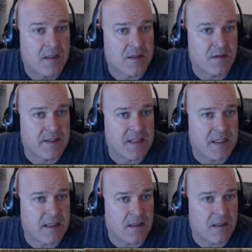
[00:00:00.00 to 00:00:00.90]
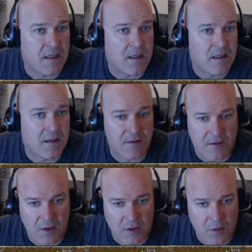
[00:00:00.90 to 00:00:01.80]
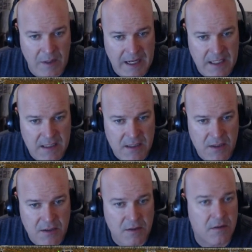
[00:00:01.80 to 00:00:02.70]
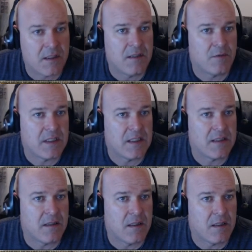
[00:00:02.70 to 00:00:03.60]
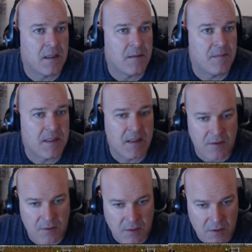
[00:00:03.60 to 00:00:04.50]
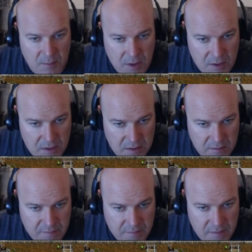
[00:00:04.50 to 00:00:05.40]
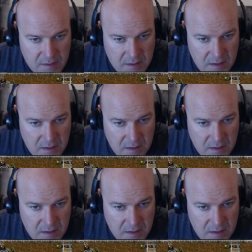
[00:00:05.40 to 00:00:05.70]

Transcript: So let's get another cargo wagon in here, and then we'll get the other locomotive.